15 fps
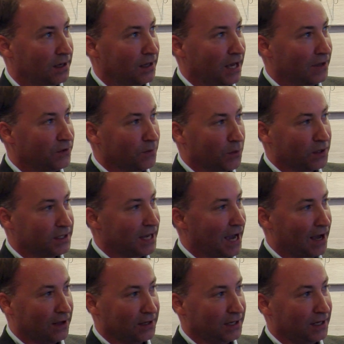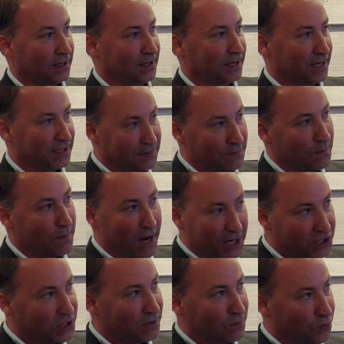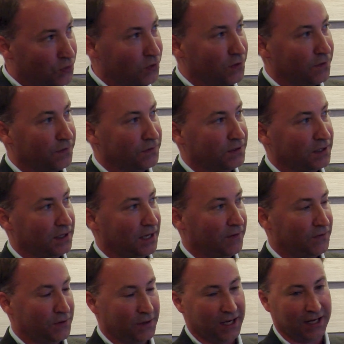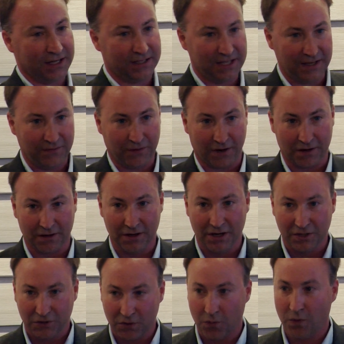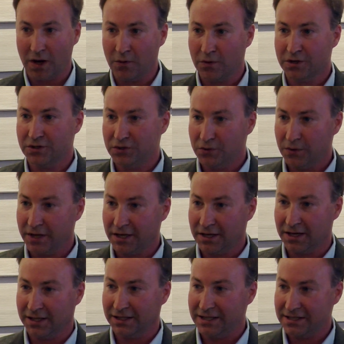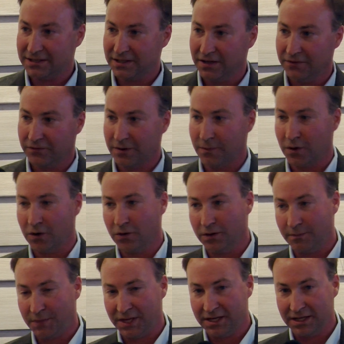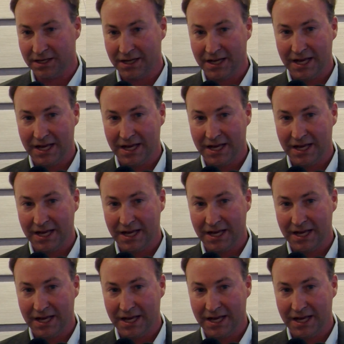And the mortality is much improved if you get a TEVAR. So what we're doing, at least from our own opinion,